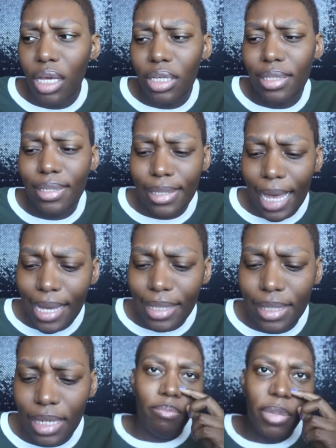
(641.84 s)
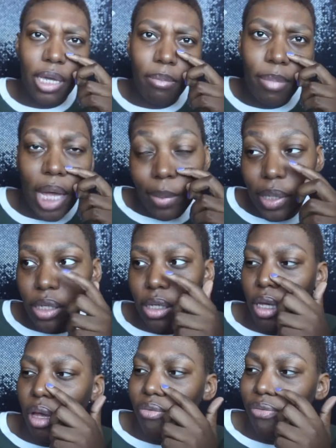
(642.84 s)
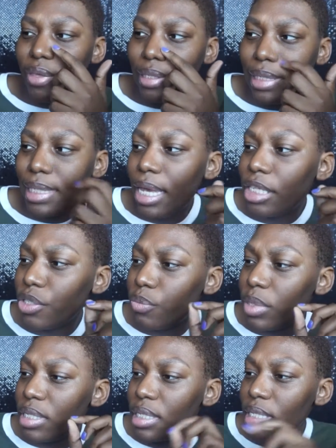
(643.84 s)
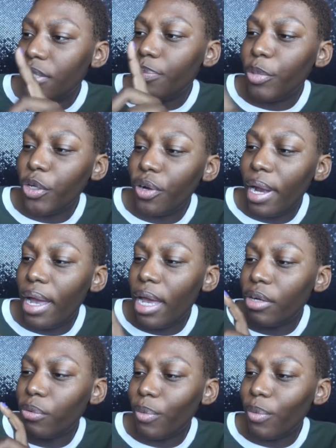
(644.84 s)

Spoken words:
set. Big bubba of the set was this Murad